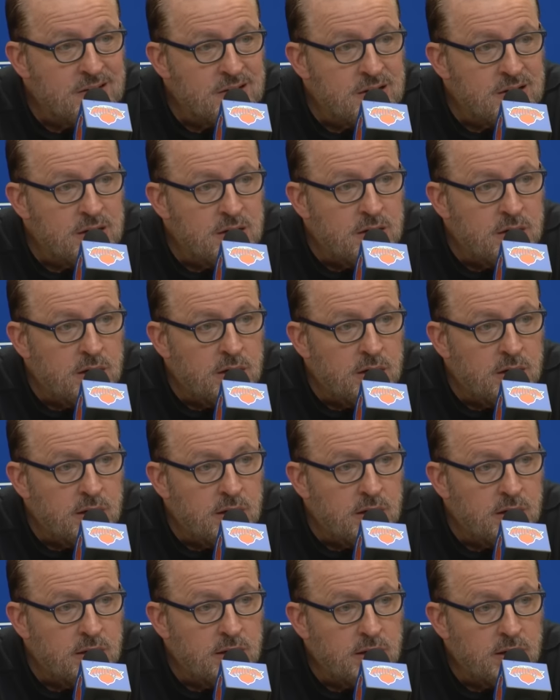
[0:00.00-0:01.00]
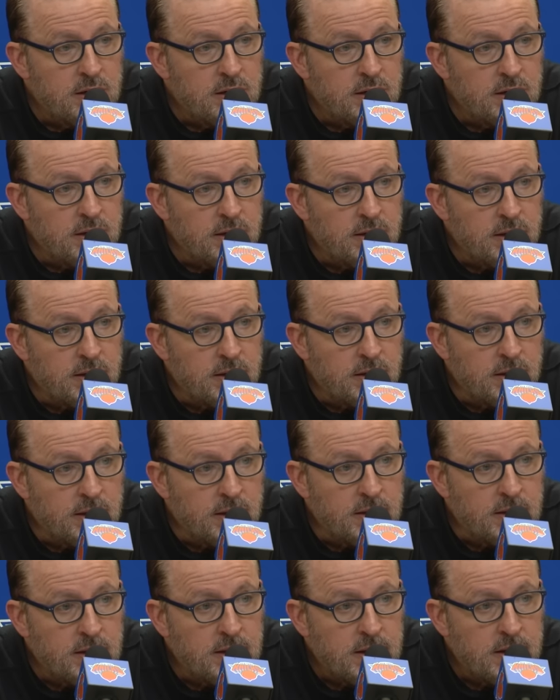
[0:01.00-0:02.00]
Dante
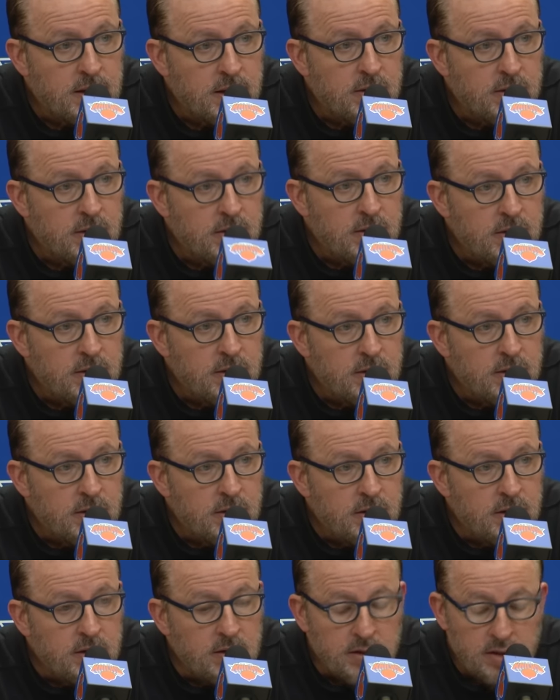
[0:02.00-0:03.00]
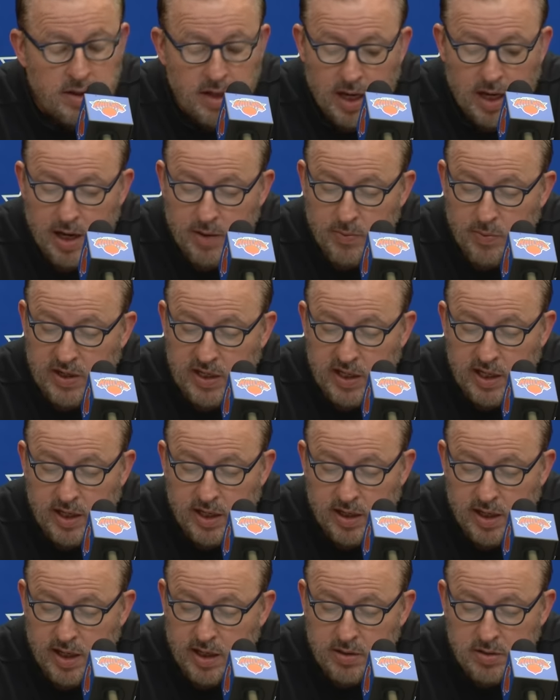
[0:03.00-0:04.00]
and Miles provided tonight. Yeah, and we
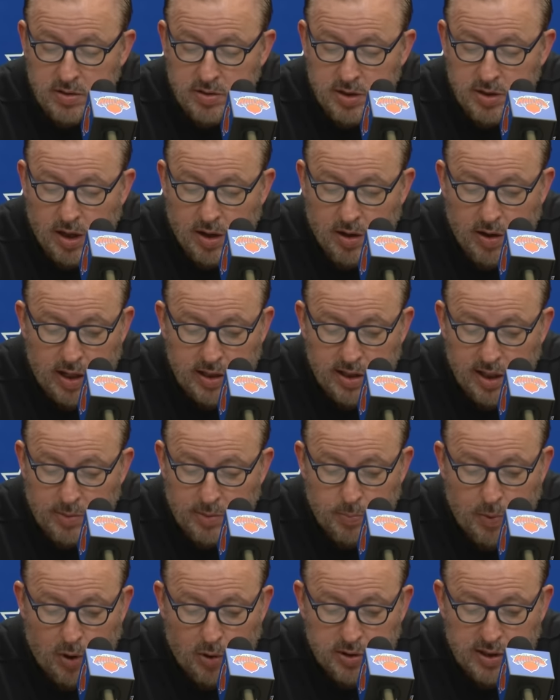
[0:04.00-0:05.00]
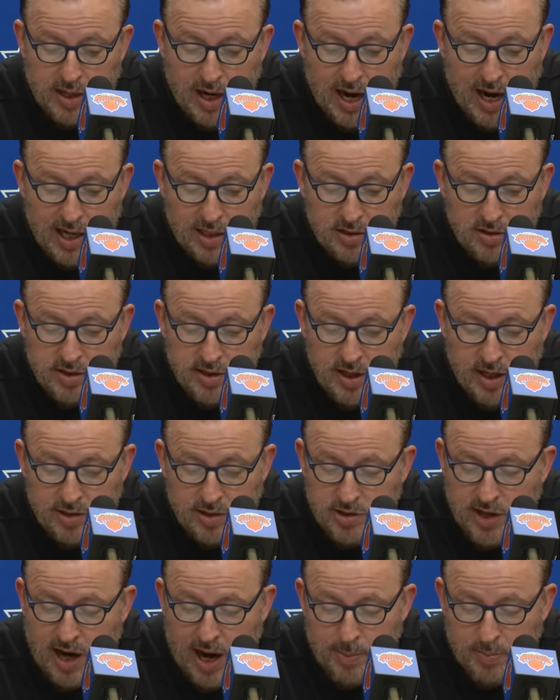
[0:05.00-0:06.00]
needed it. So I think both guys
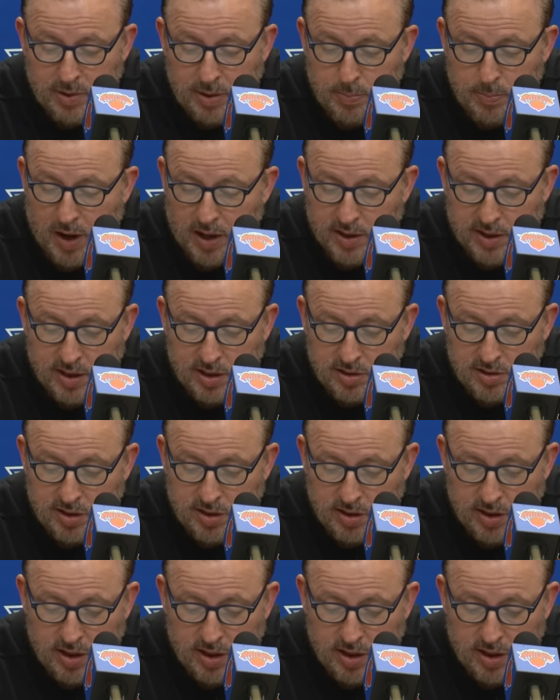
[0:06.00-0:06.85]
hit timely buckets.